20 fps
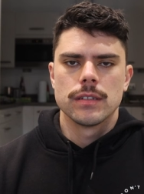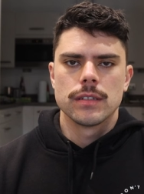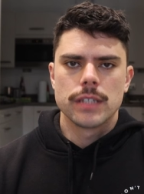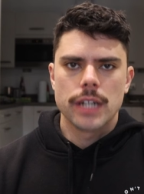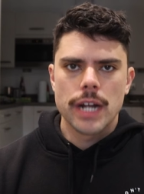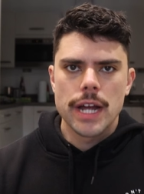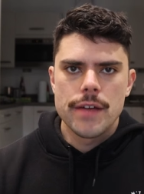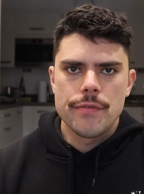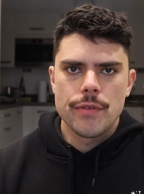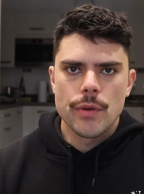
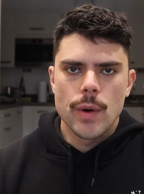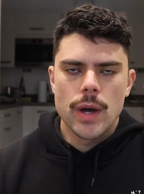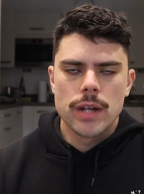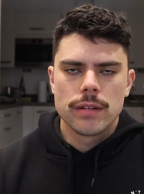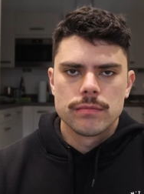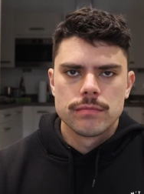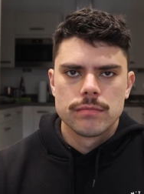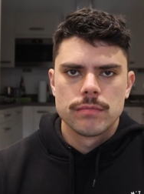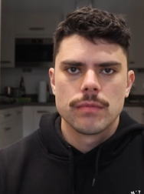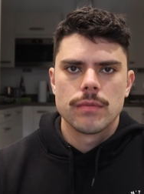G'day
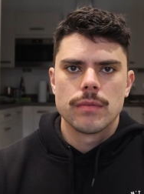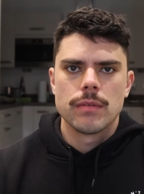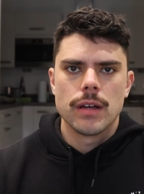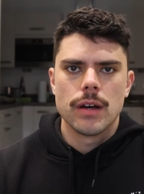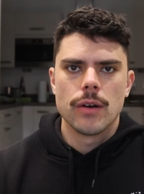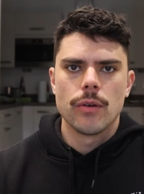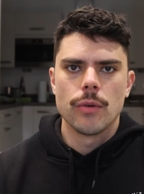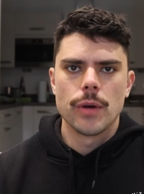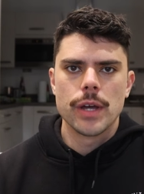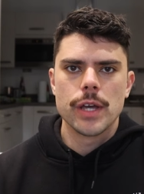everyone.
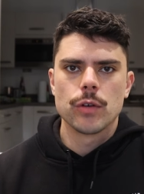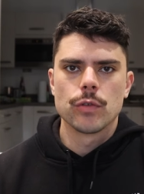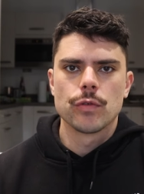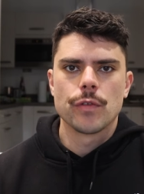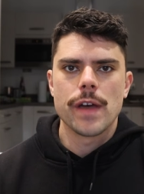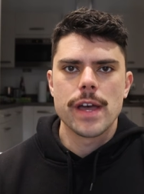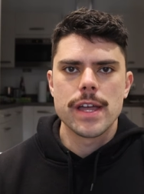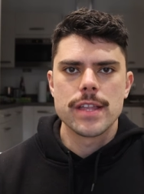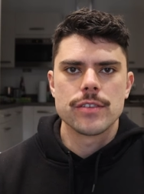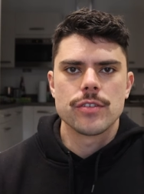or Eagles
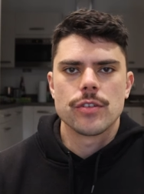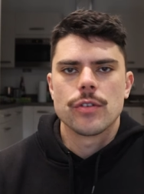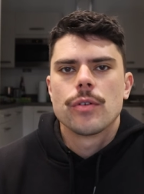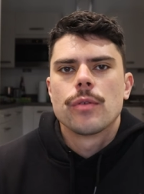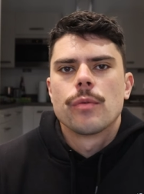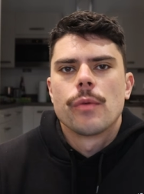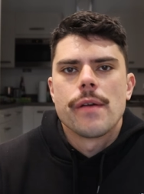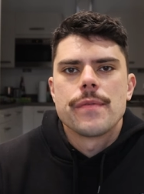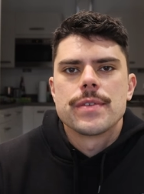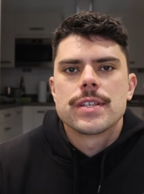fans,
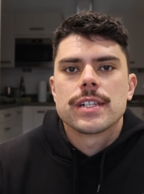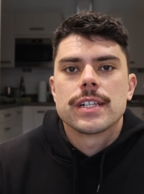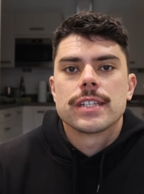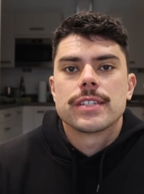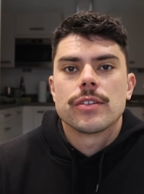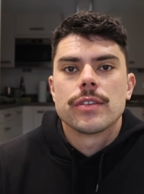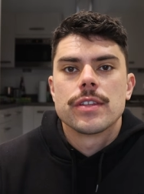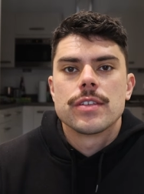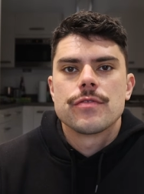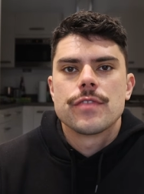whoever's
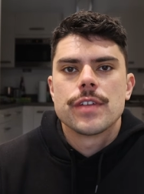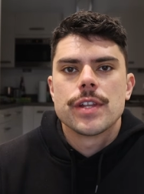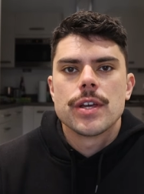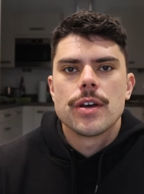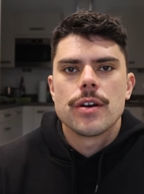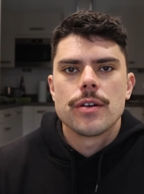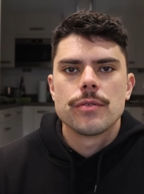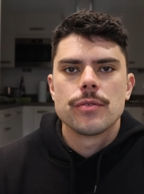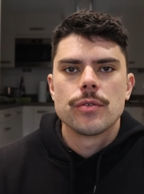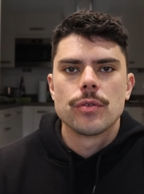clicked on this
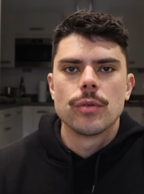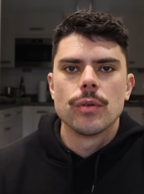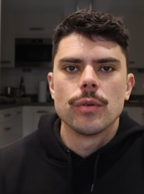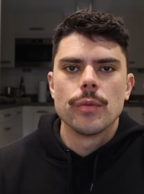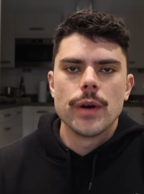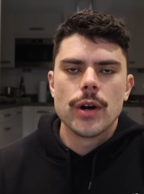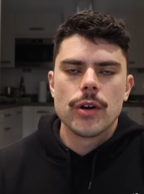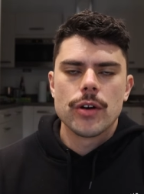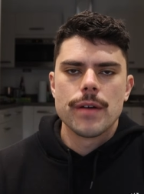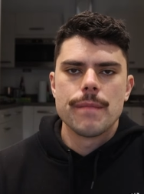video, you're all
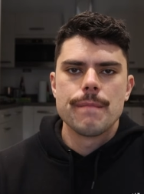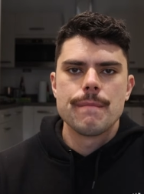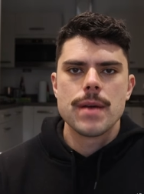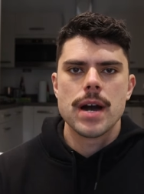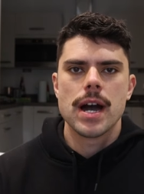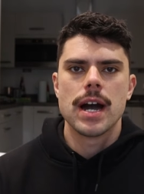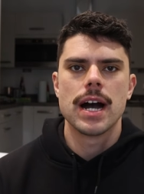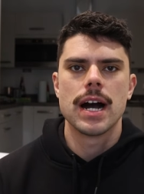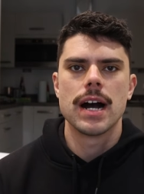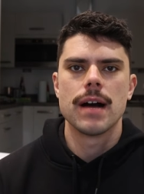welcome.
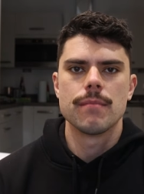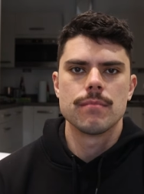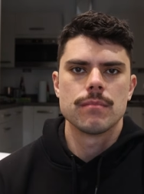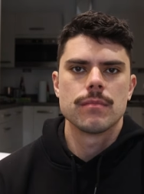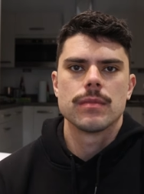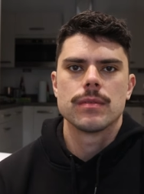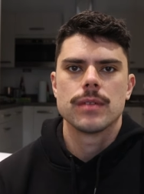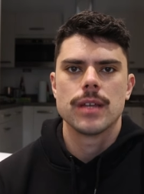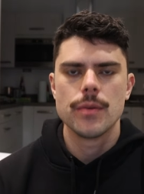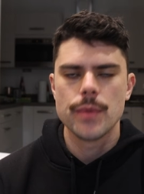Um,
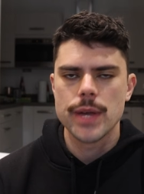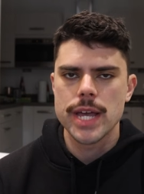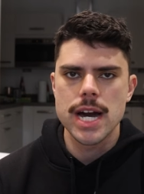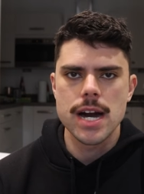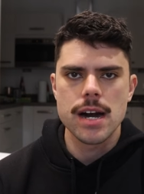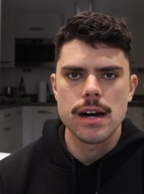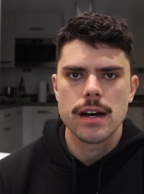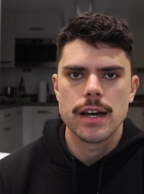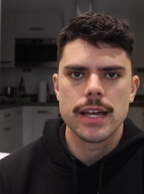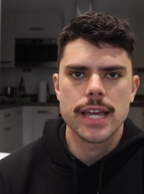here we
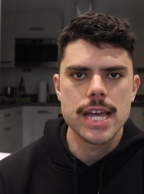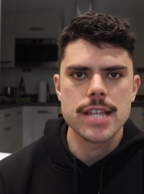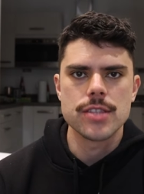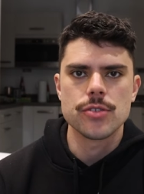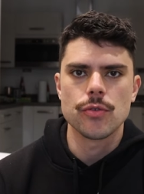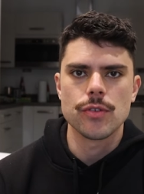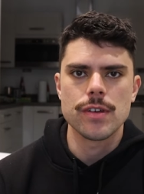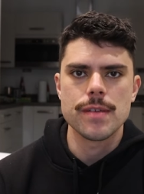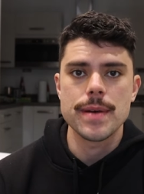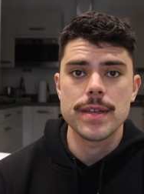are again
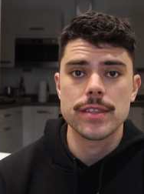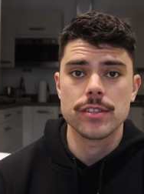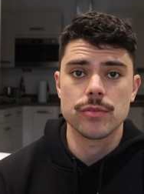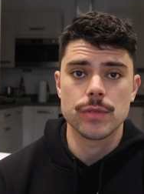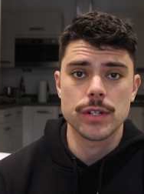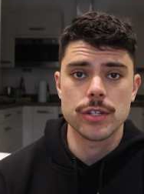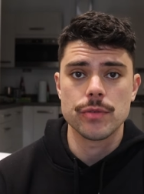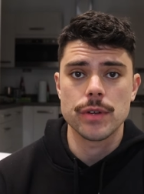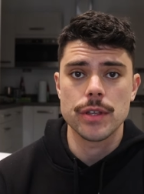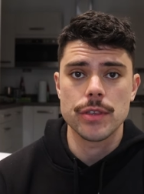talking about the
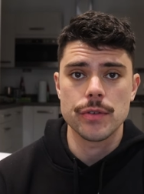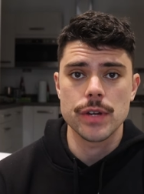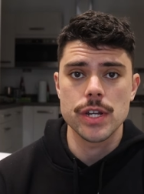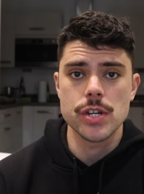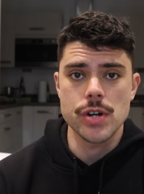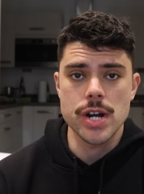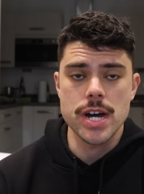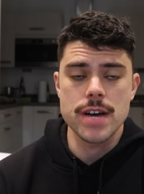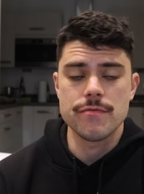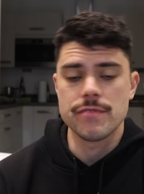2023
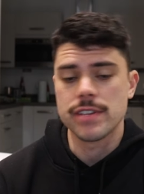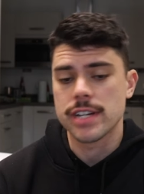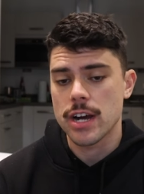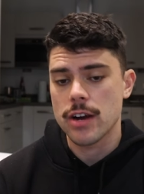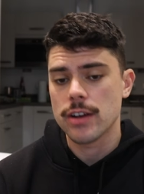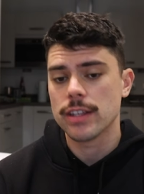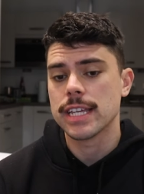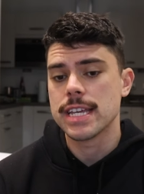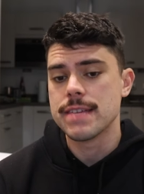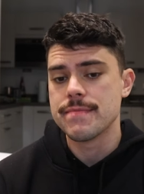draft. We're
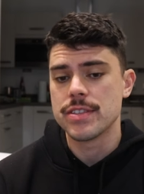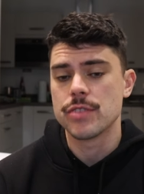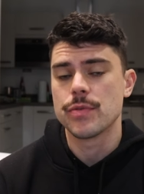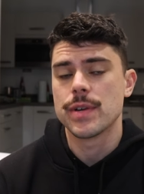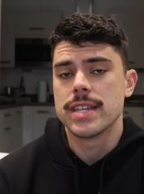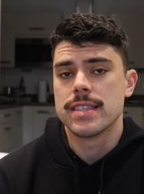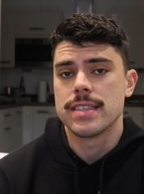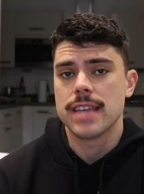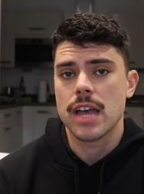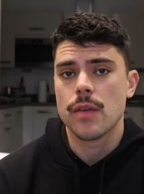currently in
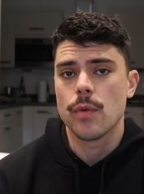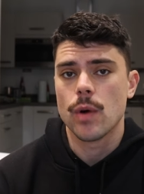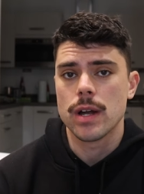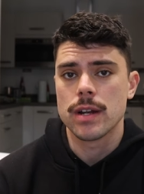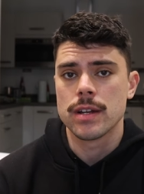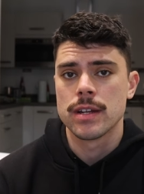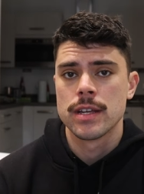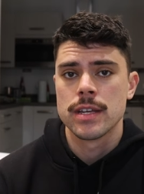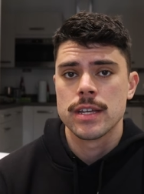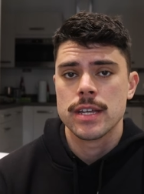between day
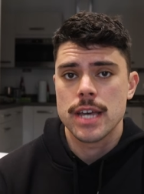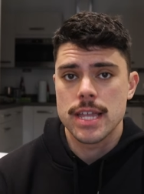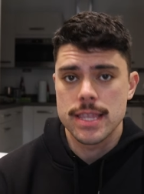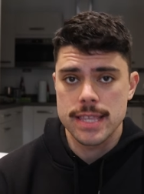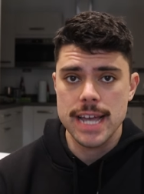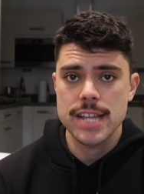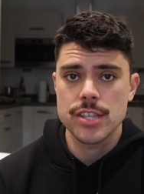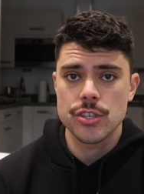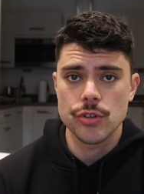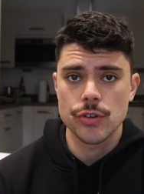one and
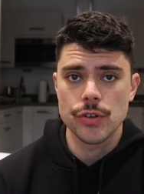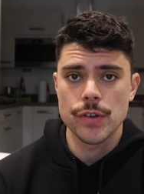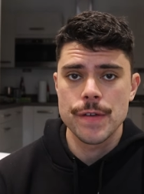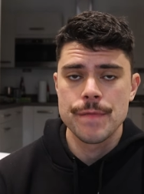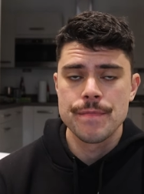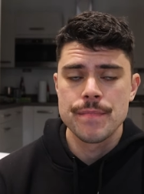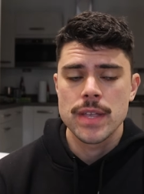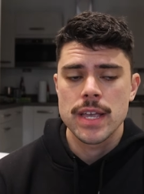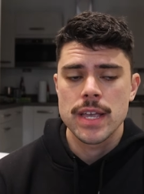day two,